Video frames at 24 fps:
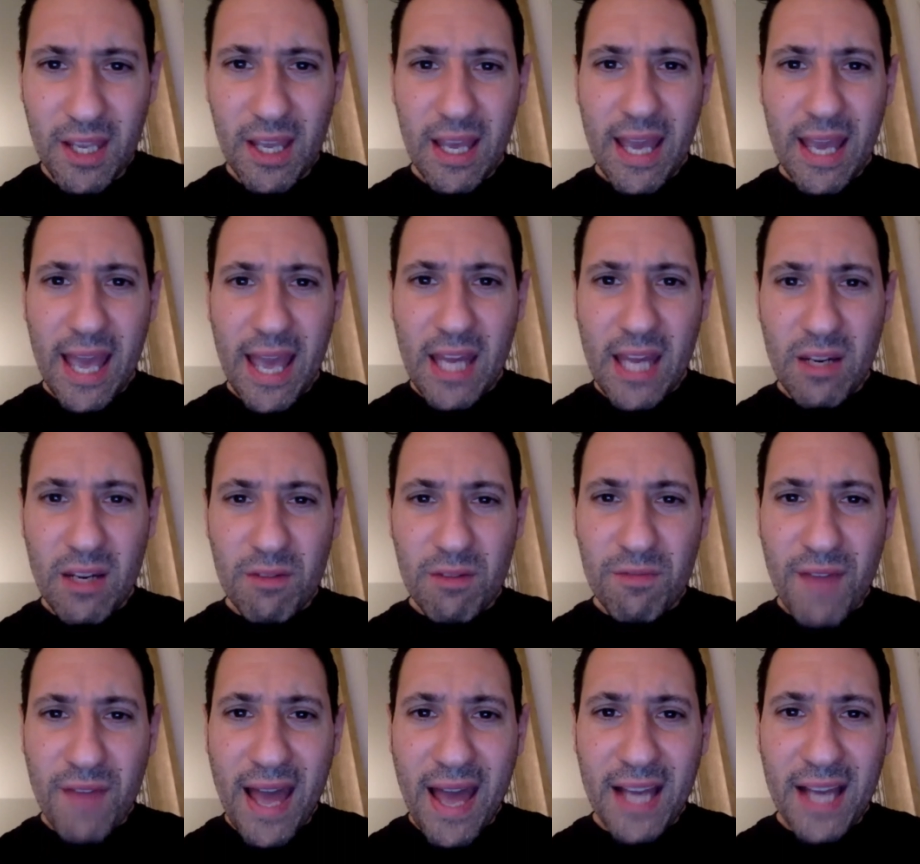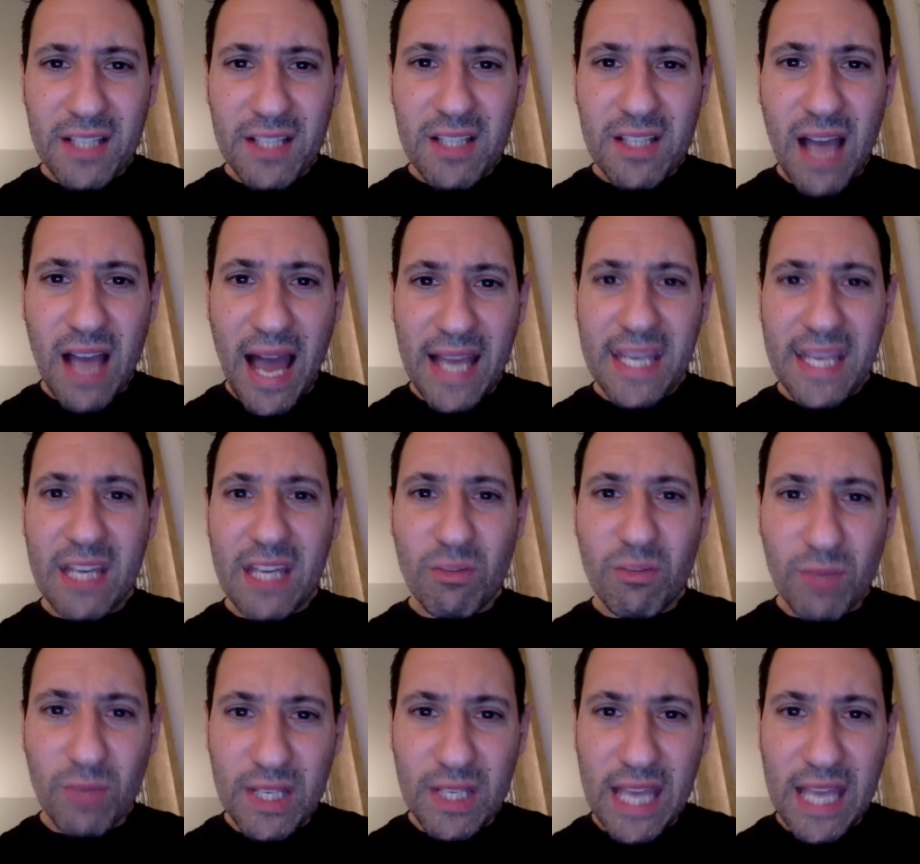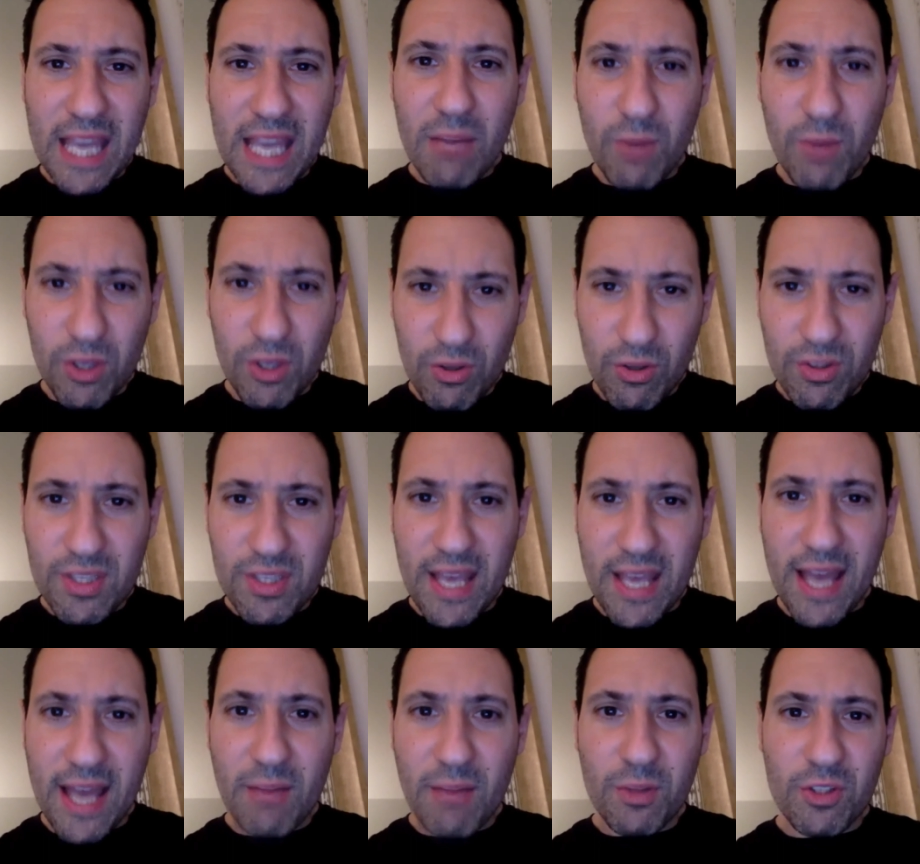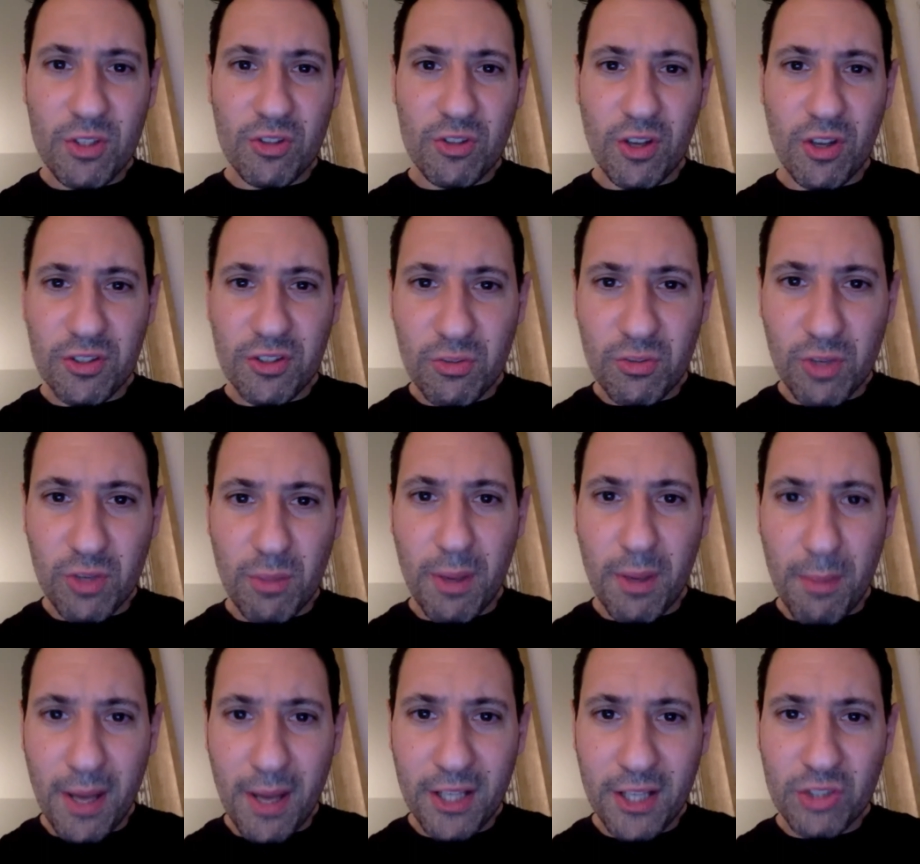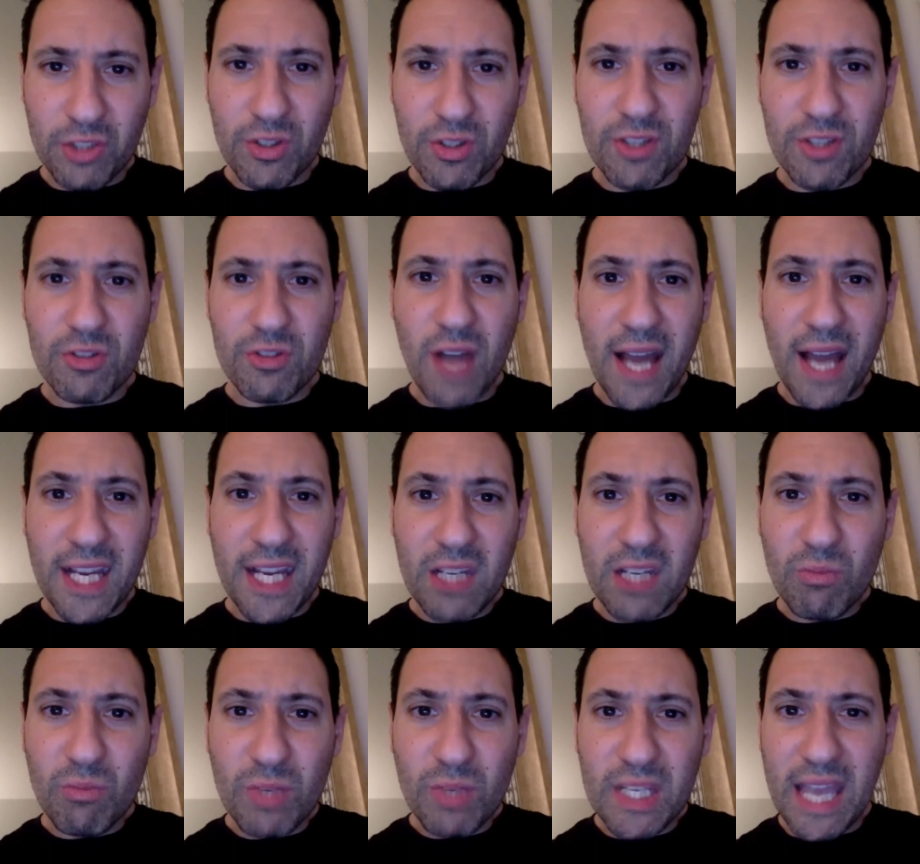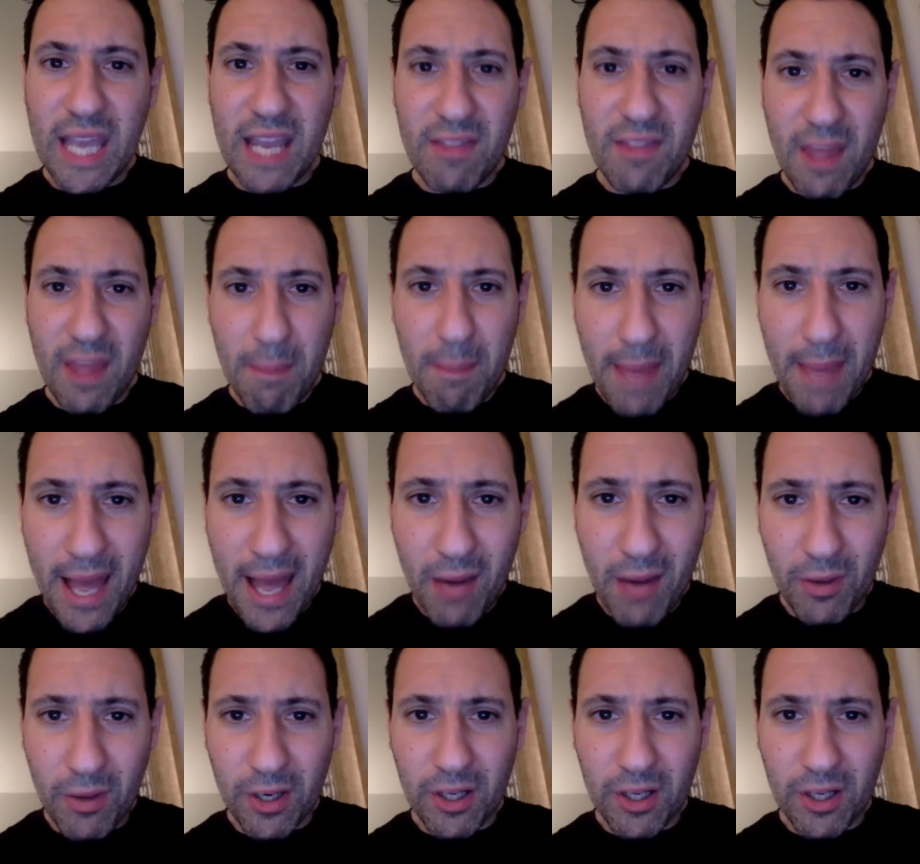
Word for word: And in fact, I can regain what you said, which is also one of my mantras I can regain that power.